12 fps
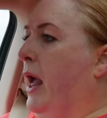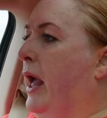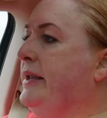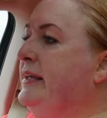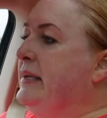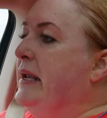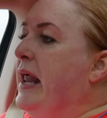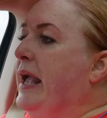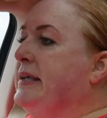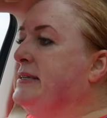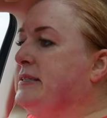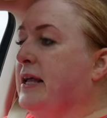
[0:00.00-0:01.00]
And he had
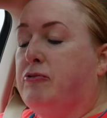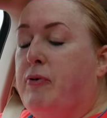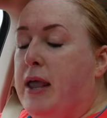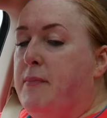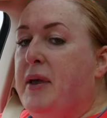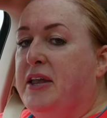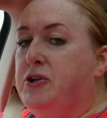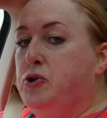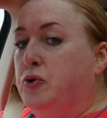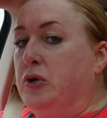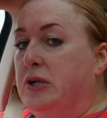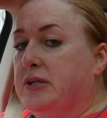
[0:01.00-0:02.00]
legs like ramen
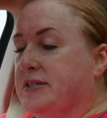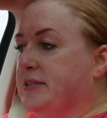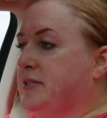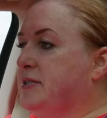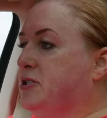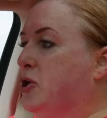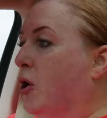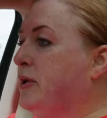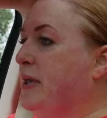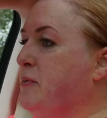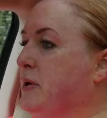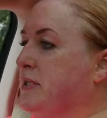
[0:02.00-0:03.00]
noodles,
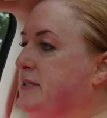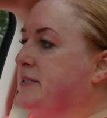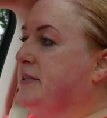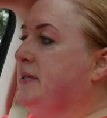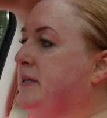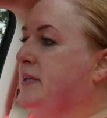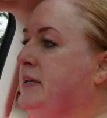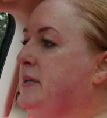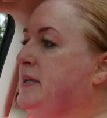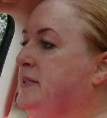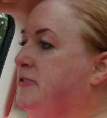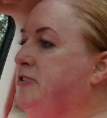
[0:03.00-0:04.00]
soggy ones.
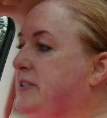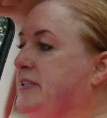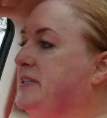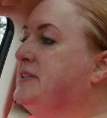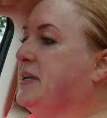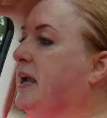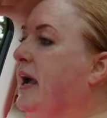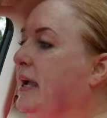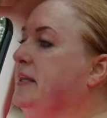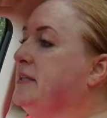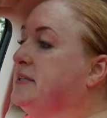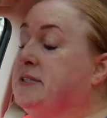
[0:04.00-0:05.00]
Seriously, this is a guy
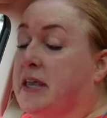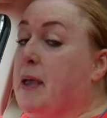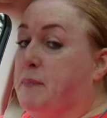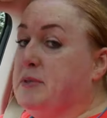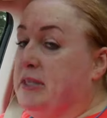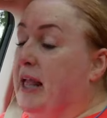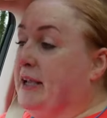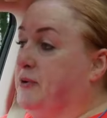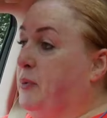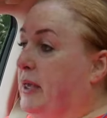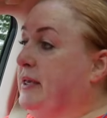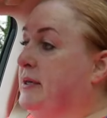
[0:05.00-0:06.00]
that skips leg
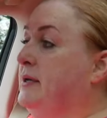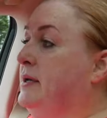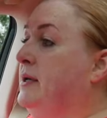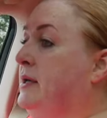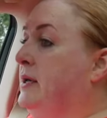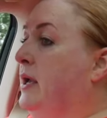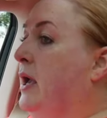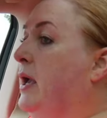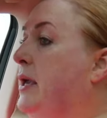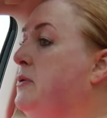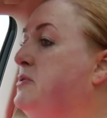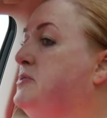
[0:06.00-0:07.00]
week.
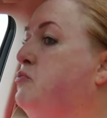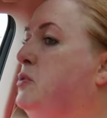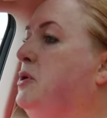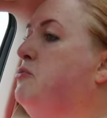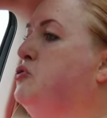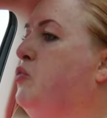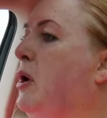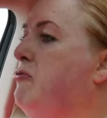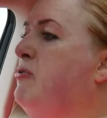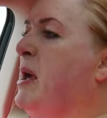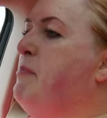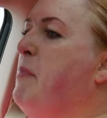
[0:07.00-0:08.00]
He was he was one
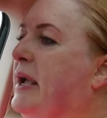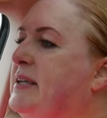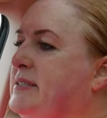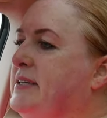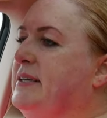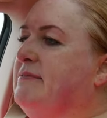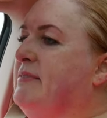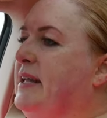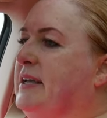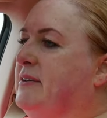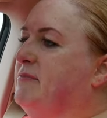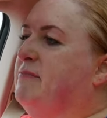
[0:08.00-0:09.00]
rep maxing
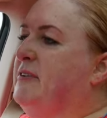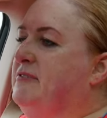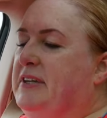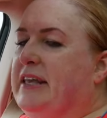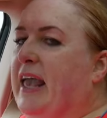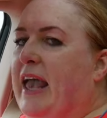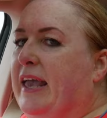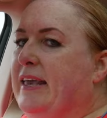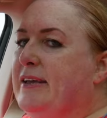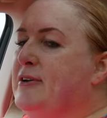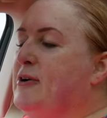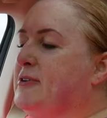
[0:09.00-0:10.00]
like
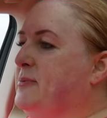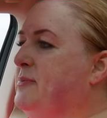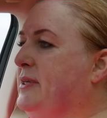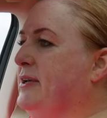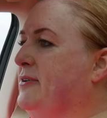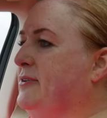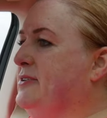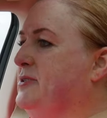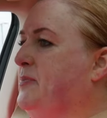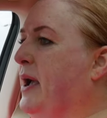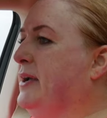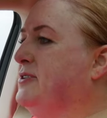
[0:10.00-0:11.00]
50k or something on his
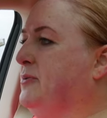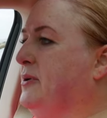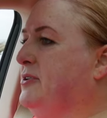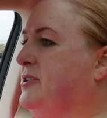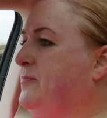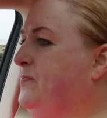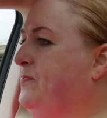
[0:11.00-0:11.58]
back squat.